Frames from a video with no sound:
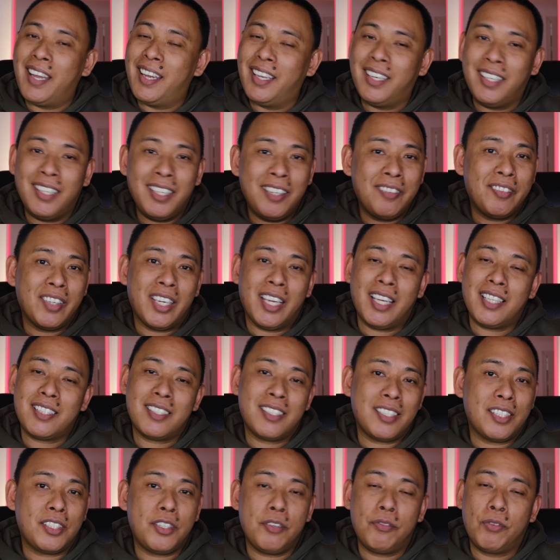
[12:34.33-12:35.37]
Even at
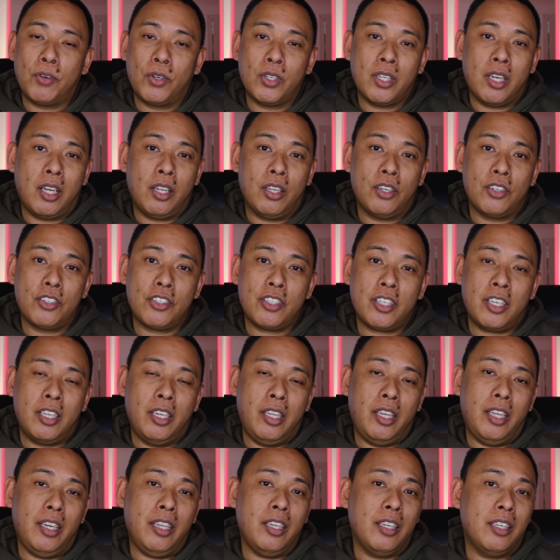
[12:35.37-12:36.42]
$64
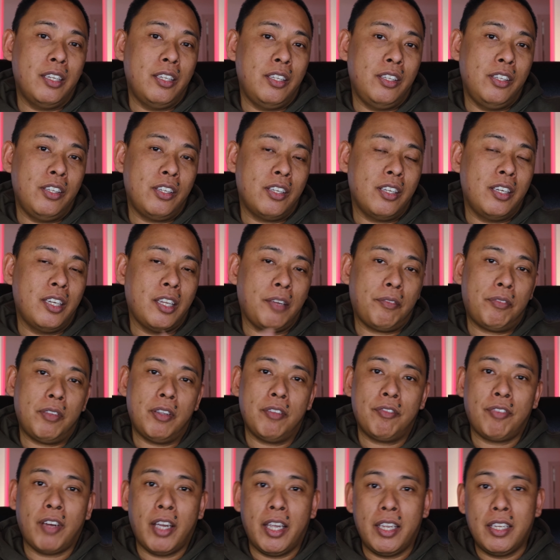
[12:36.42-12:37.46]
Canadian, you can definitely
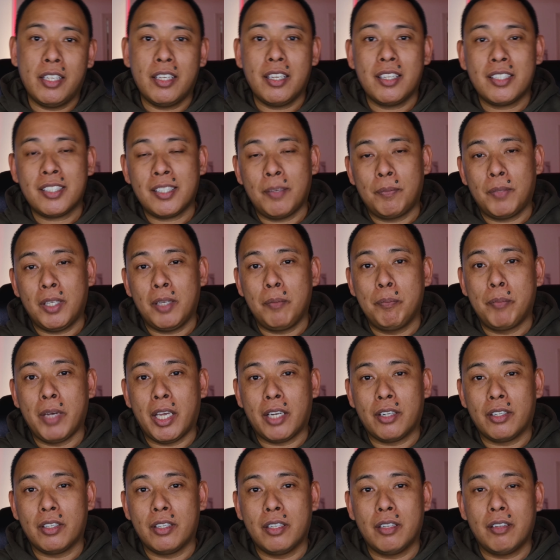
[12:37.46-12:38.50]
find something
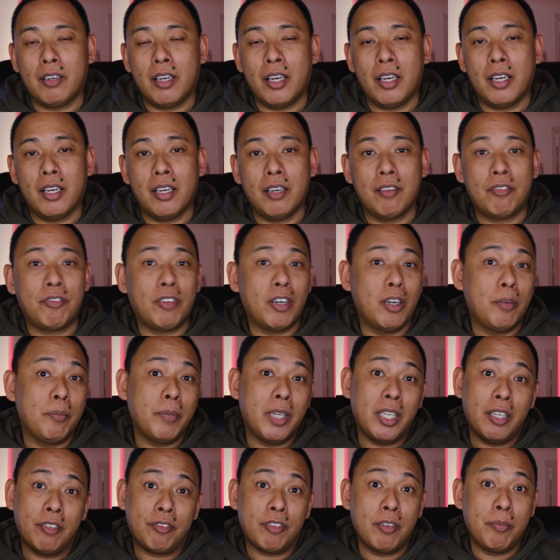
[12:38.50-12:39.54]
better from a
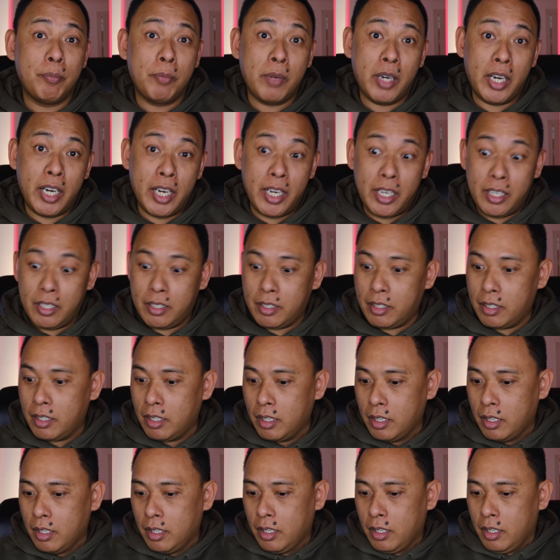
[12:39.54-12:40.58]
different brand.
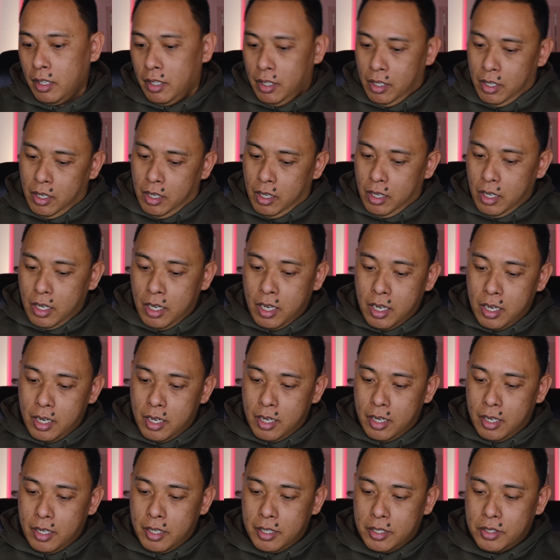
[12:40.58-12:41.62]

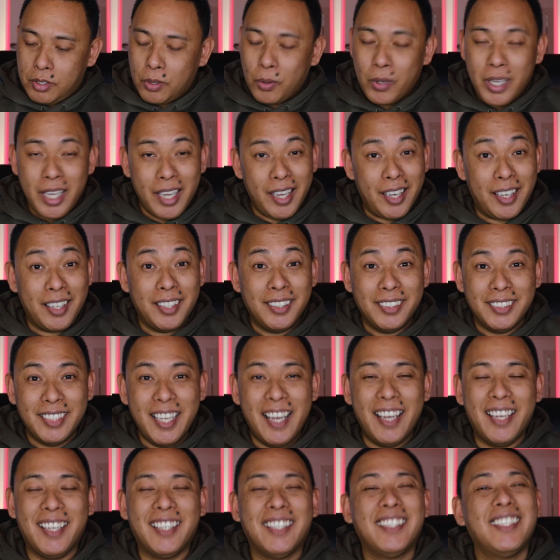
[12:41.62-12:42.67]
So yeah,
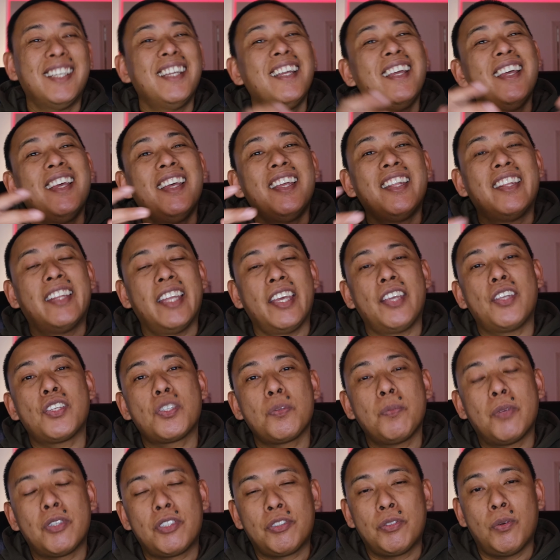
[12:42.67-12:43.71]
thank you so
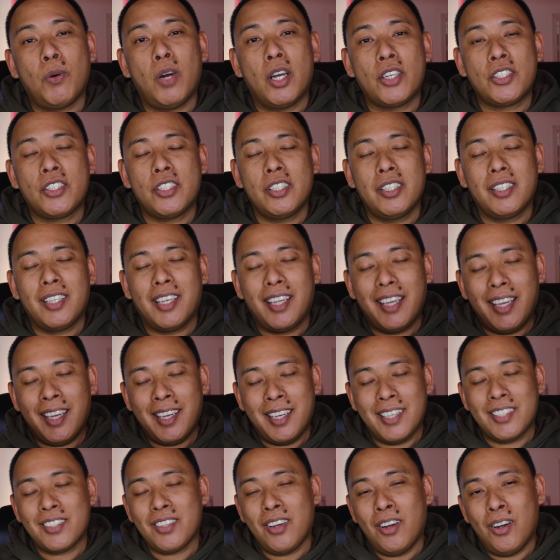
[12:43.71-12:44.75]
much for watching.
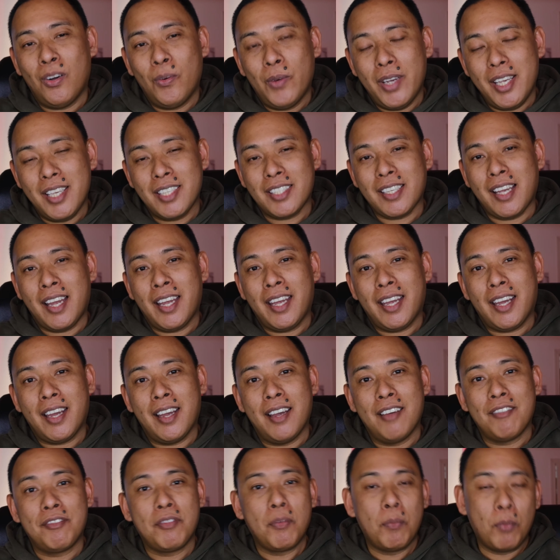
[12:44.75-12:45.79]
As always, I
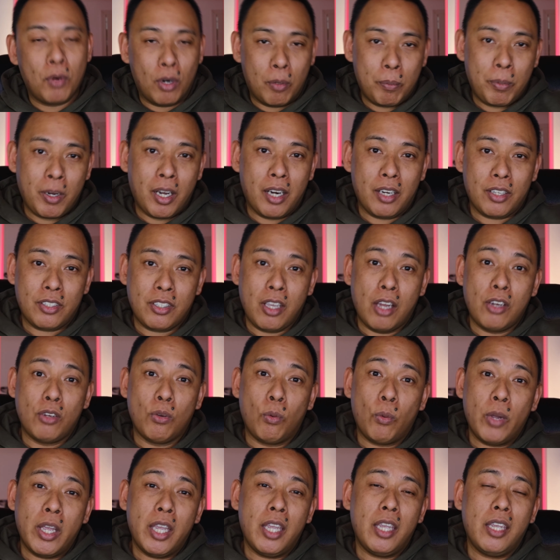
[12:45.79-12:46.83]
have more products on the
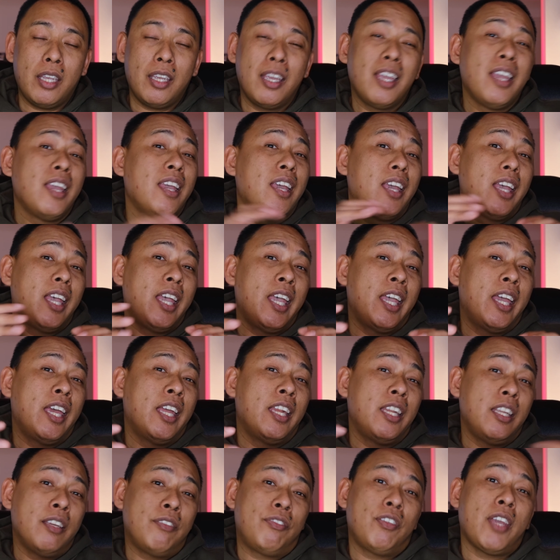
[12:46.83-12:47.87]
way, and
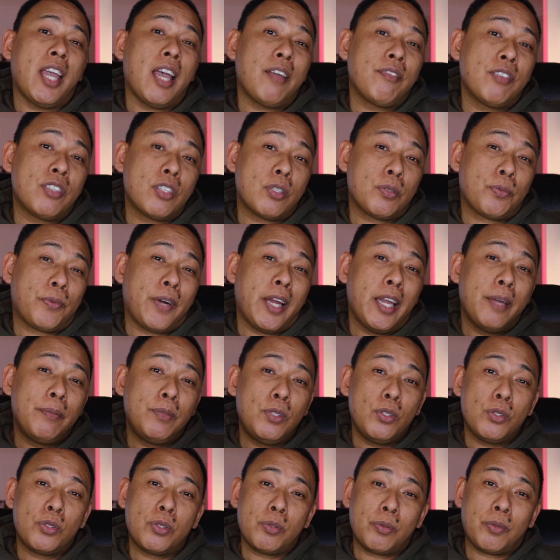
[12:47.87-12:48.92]
if you haven't subscribed,
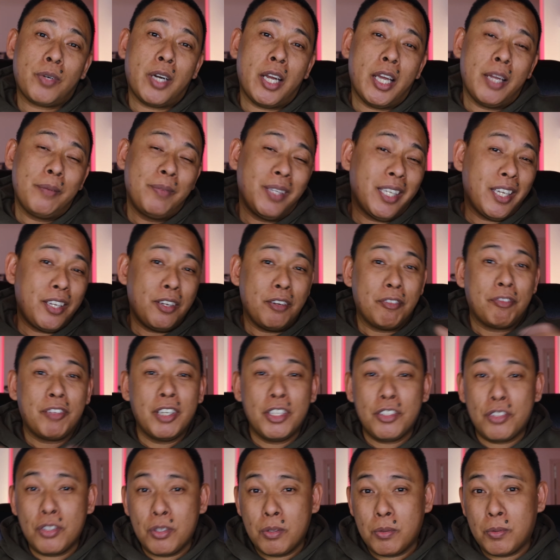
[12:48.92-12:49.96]
do subscribe and get your
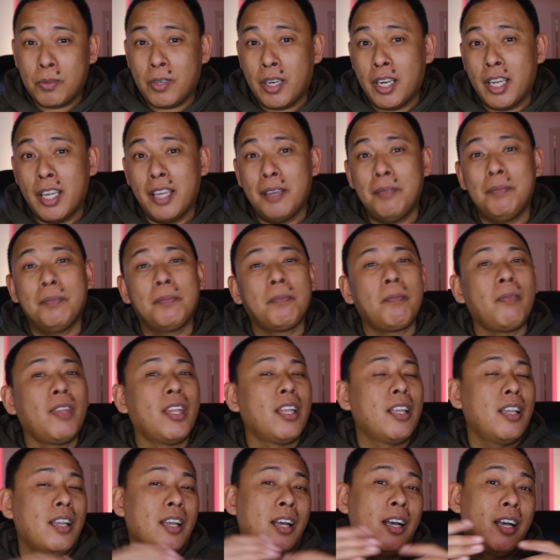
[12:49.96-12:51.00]
friends to subscribe.
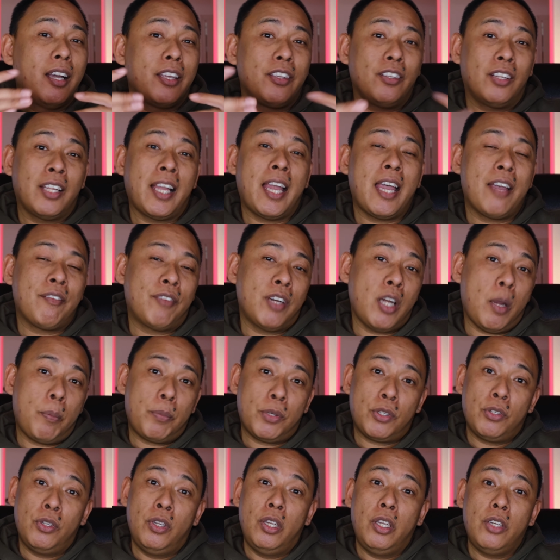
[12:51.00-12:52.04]
You'll have an
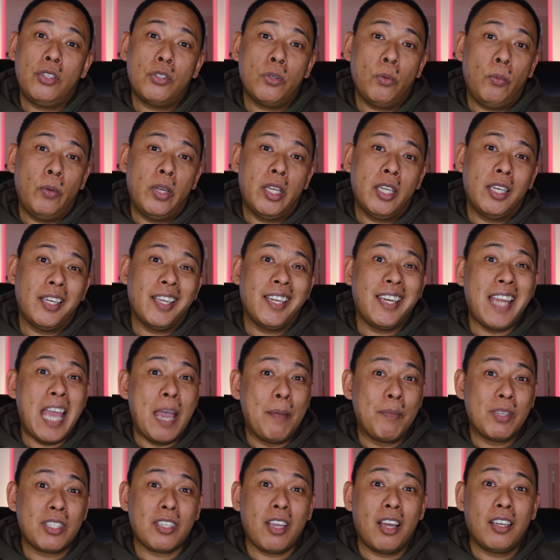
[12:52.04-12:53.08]
opportunity to win an
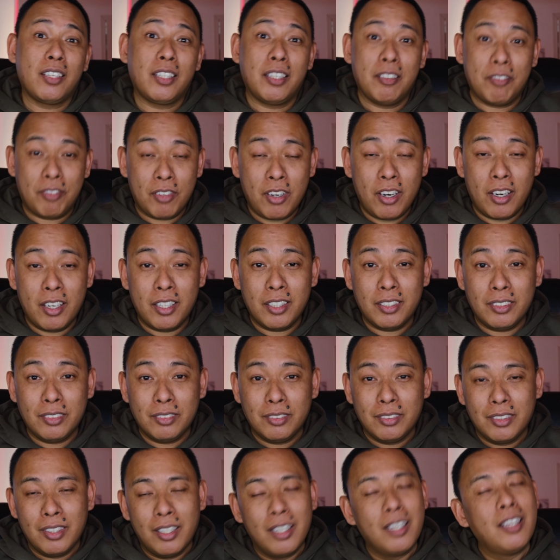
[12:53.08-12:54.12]
Amazon gift card.
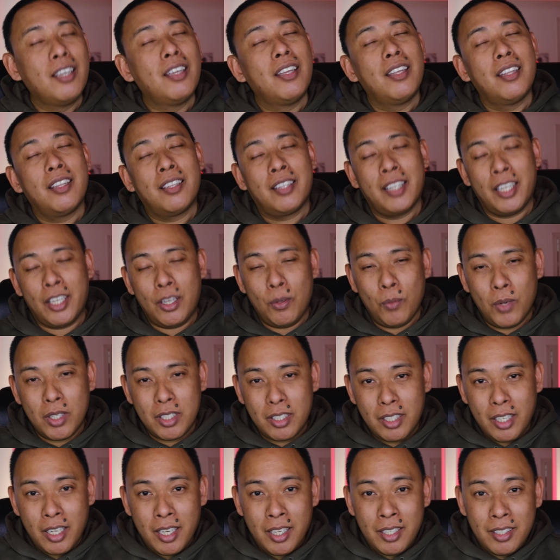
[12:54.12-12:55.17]
Thank you once
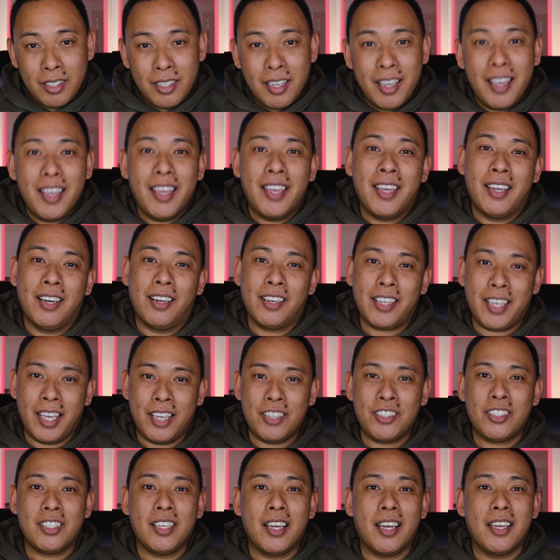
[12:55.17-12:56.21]
again, and I'll
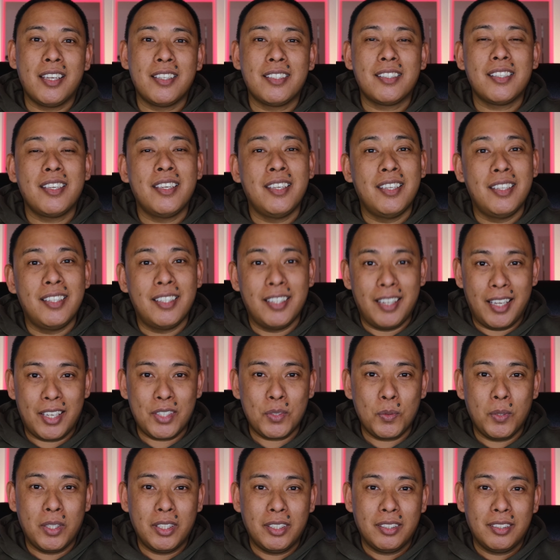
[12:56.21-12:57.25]
catch you guys in the next
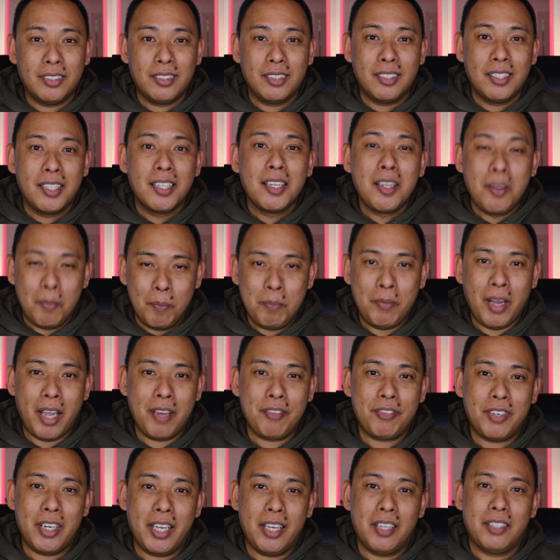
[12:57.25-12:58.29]
one. Bye
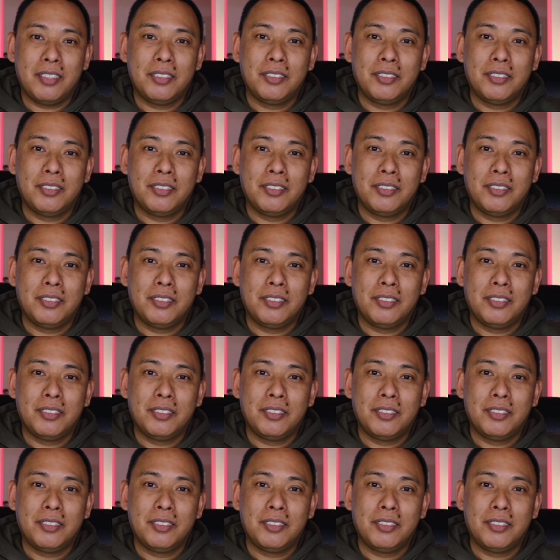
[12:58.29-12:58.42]
for now.